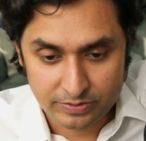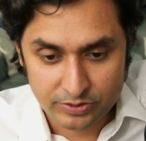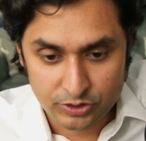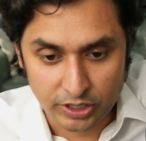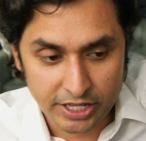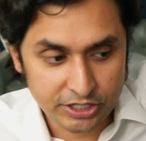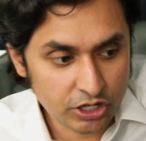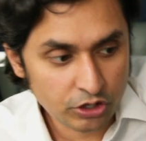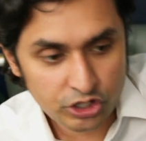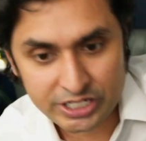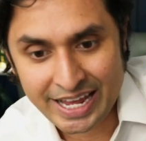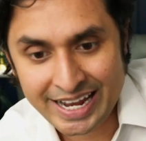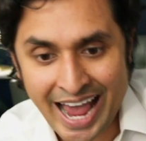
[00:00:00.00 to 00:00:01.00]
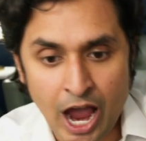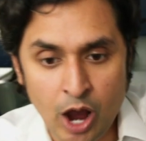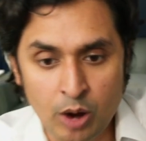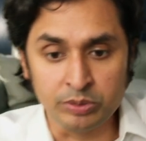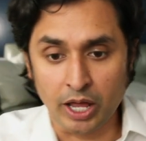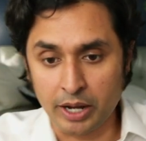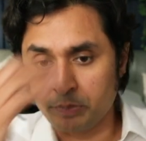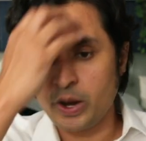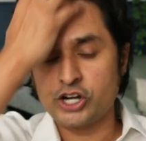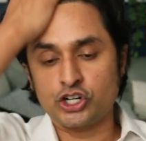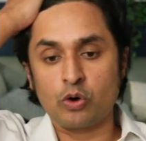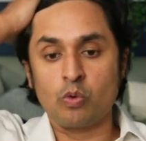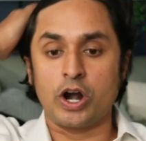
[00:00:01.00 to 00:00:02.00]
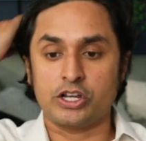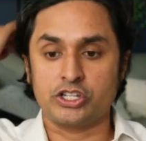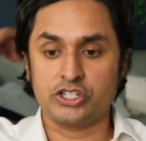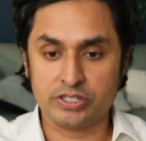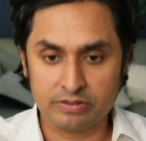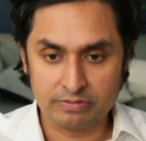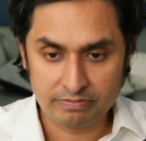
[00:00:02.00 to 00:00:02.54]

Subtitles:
So let's understand how blood pressure works.